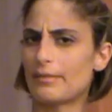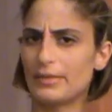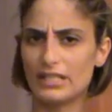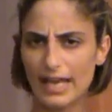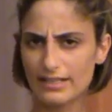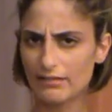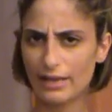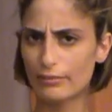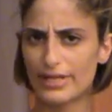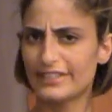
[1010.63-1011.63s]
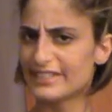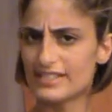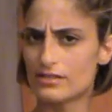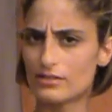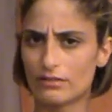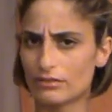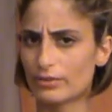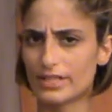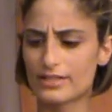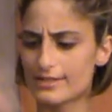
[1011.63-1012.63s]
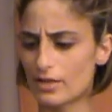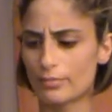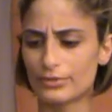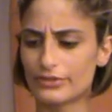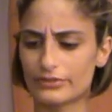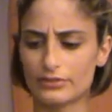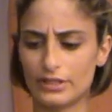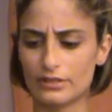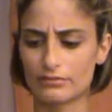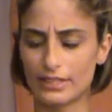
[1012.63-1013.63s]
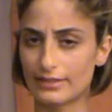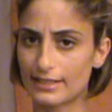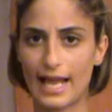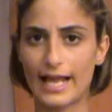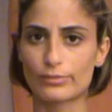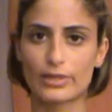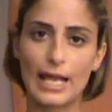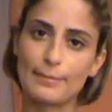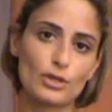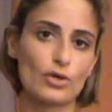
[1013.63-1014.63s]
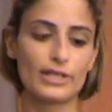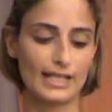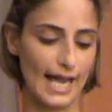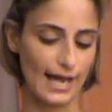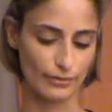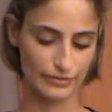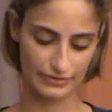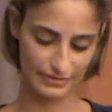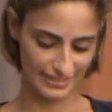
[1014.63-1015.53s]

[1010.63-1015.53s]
I mean, I wear this during the summer in the night when I'm going out.